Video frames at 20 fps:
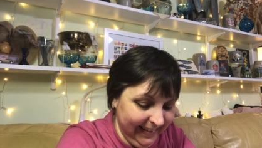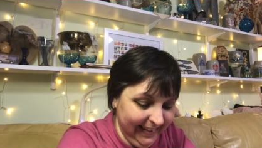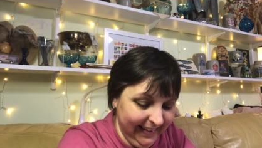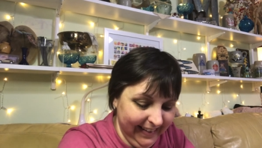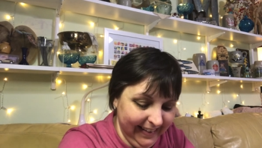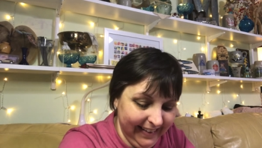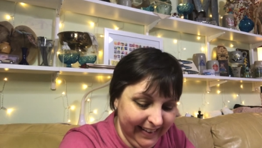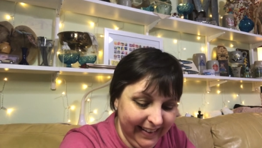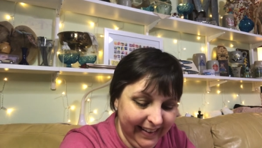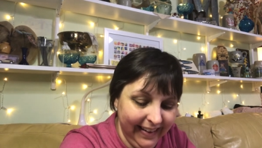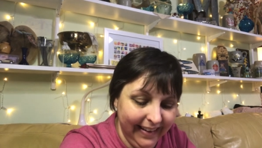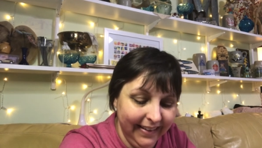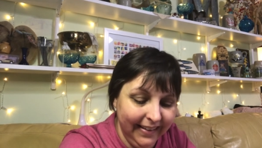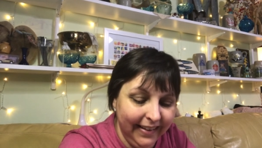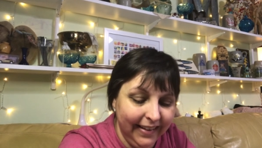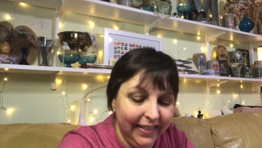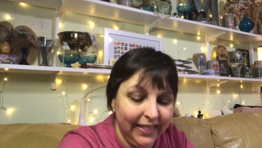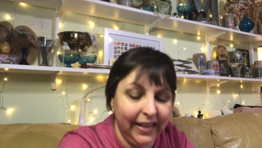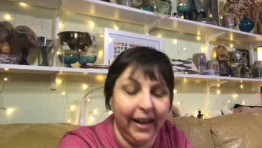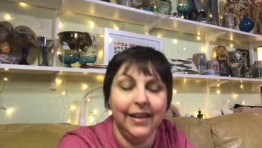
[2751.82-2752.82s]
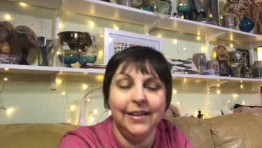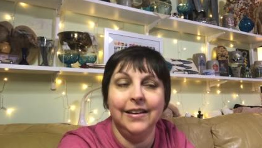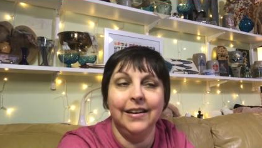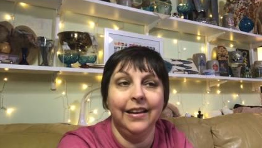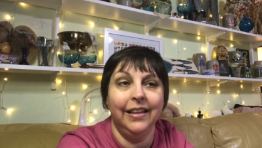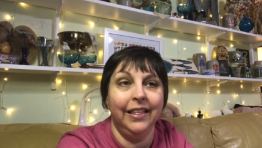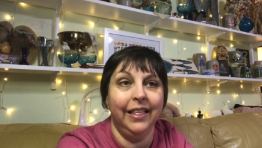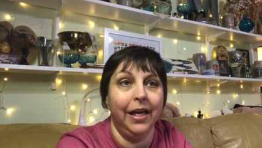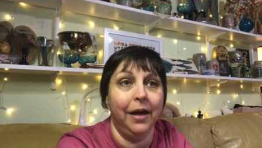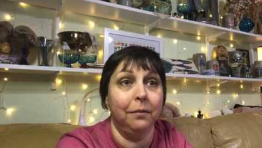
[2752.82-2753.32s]
that I,
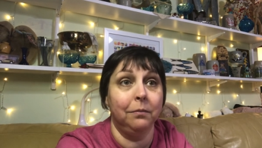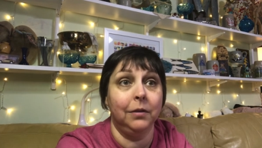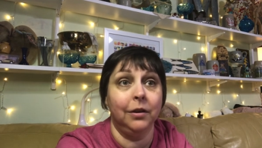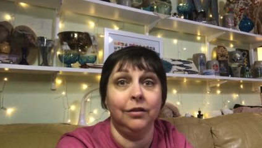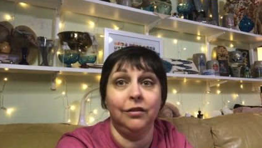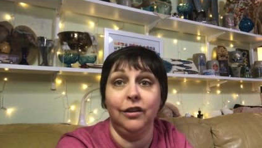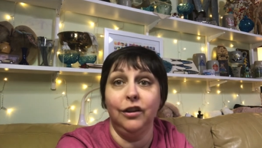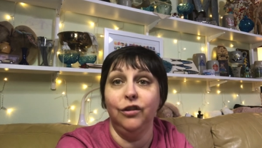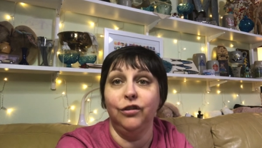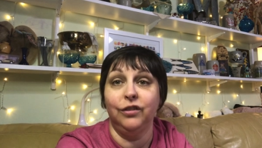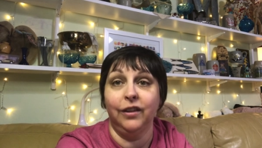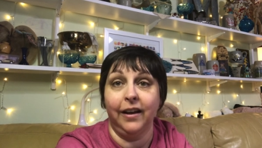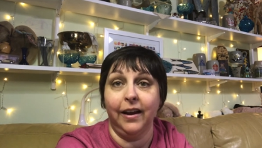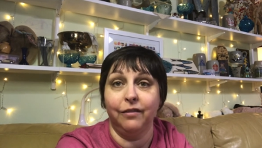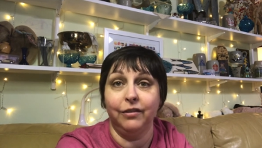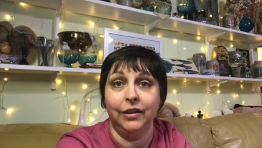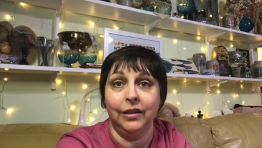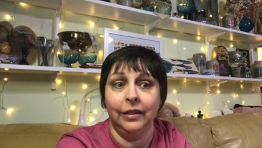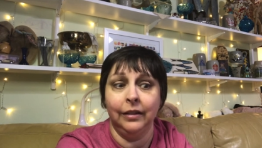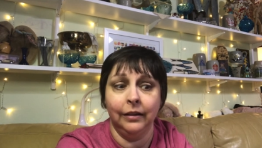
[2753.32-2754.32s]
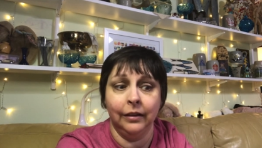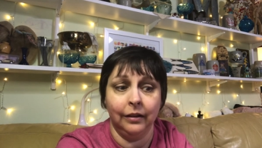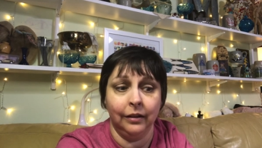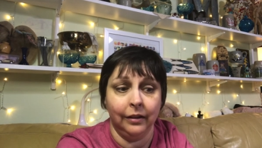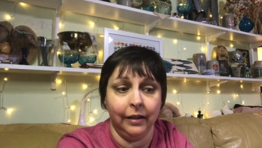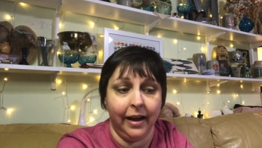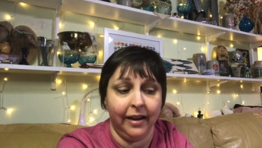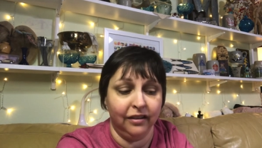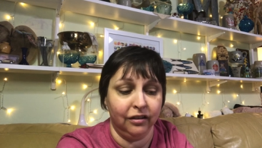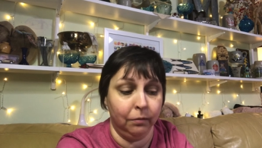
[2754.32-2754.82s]
I'm just using every little
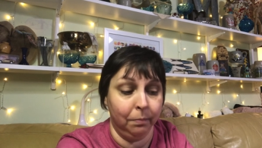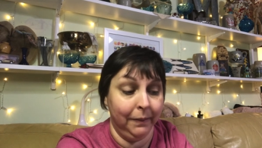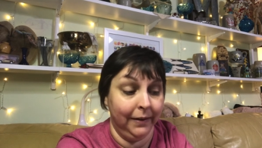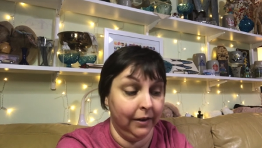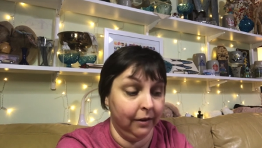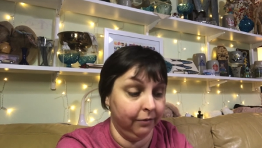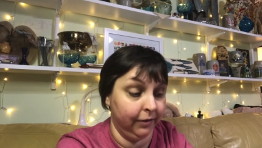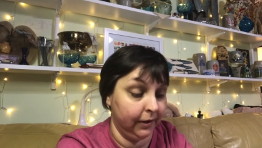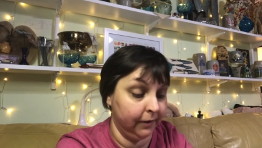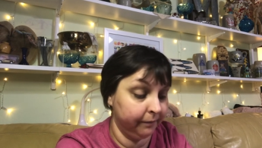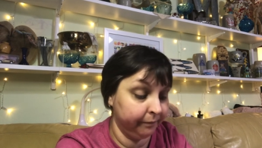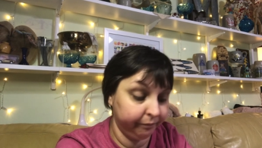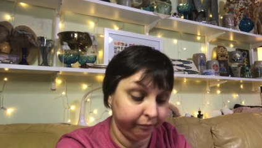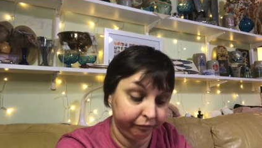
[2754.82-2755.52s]
last bit of it